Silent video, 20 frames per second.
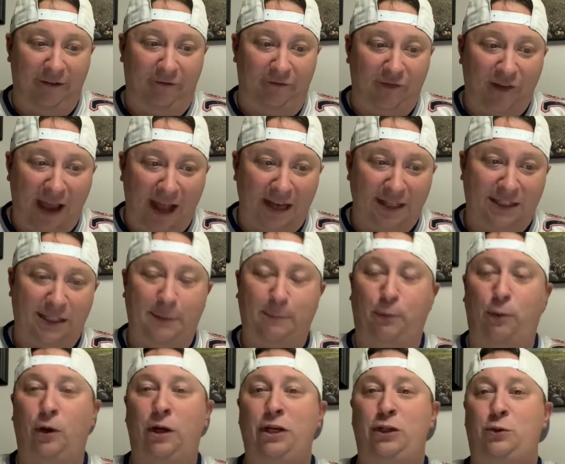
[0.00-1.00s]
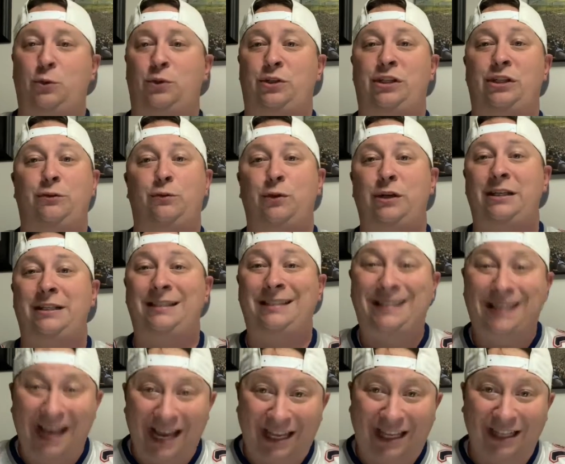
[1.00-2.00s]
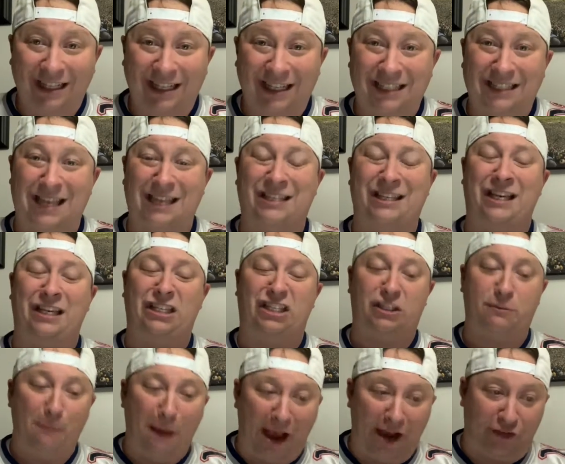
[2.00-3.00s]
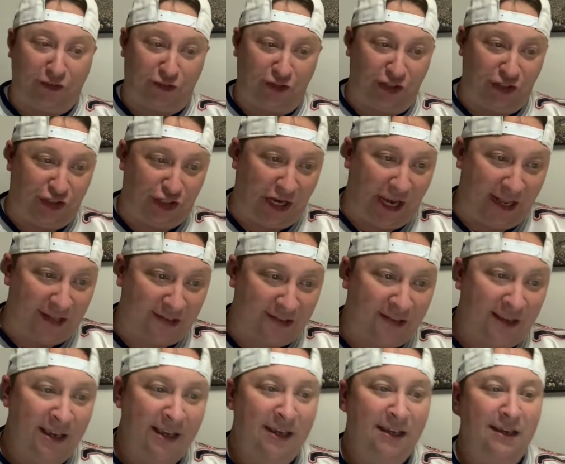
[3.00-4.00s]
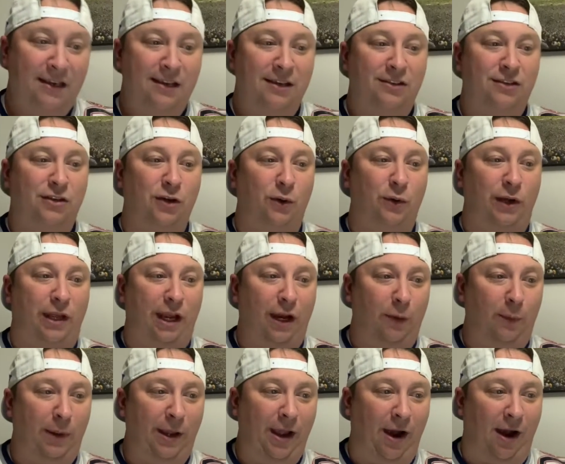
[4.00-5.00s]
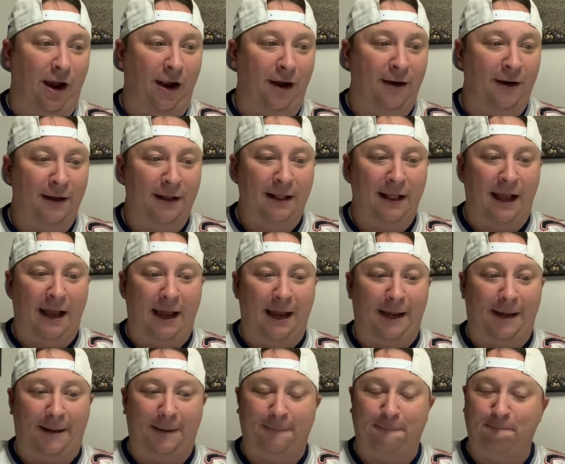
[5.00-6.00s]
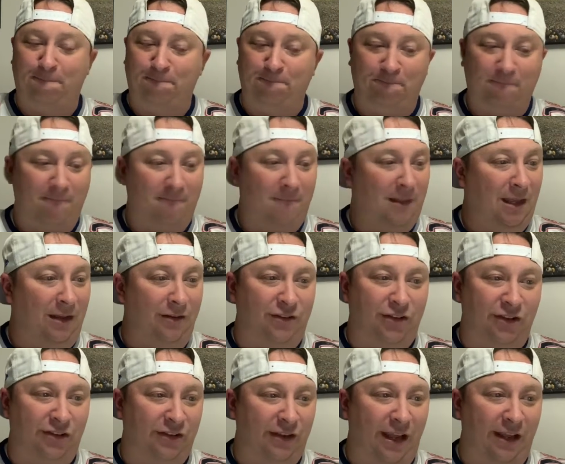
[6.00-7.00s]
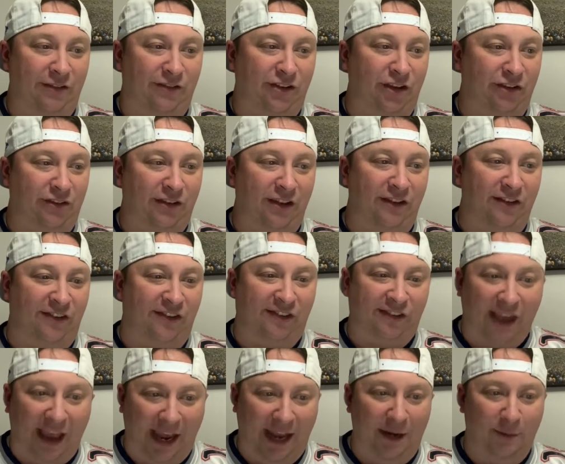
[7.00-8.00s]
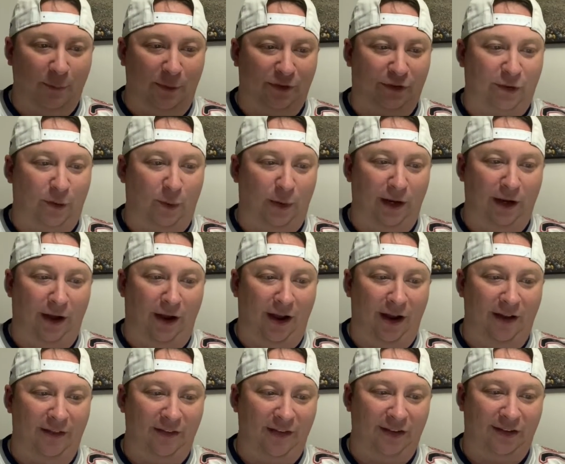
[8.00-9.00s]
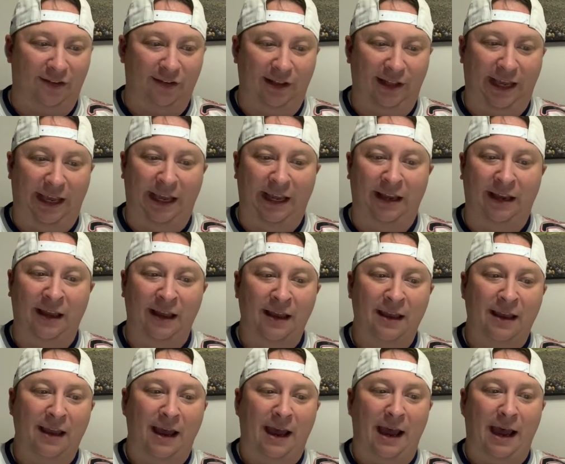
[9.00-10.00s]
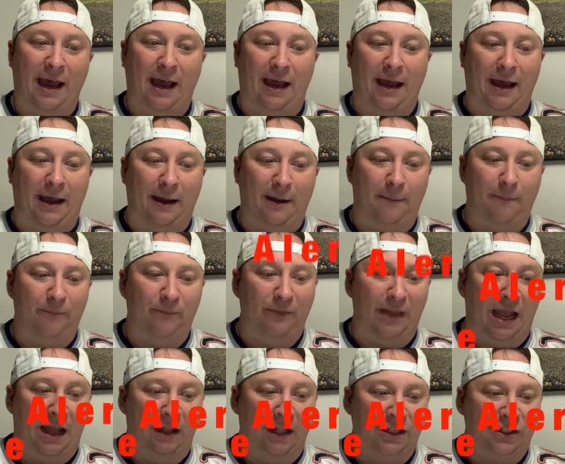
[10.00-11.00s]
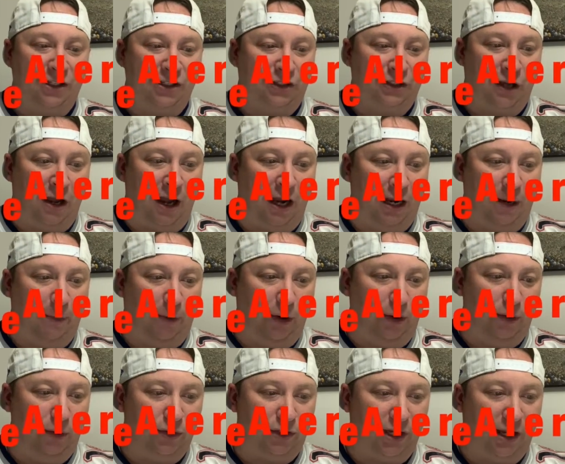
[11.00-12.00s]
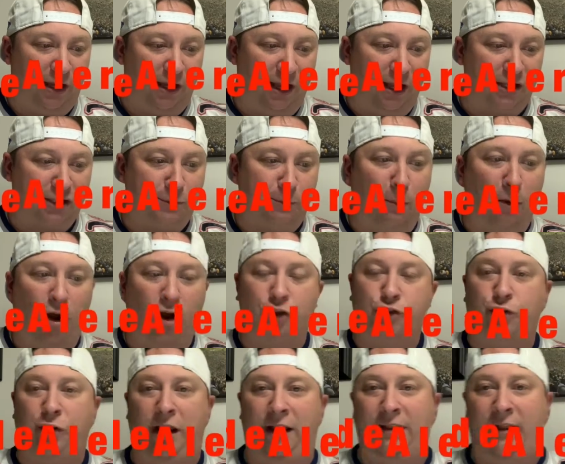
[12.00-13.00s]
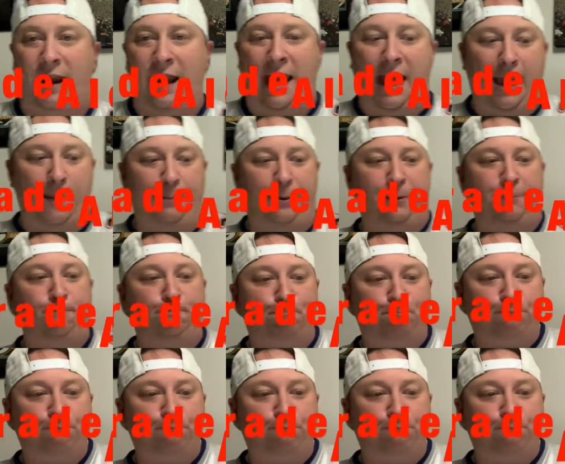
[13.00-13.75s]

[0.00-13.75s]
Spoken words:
fantasy points, which is ridiculous as they smashed the Jets. So here we are. It's just insane what's going on in this league. Now let's just talk about a small trade that happened.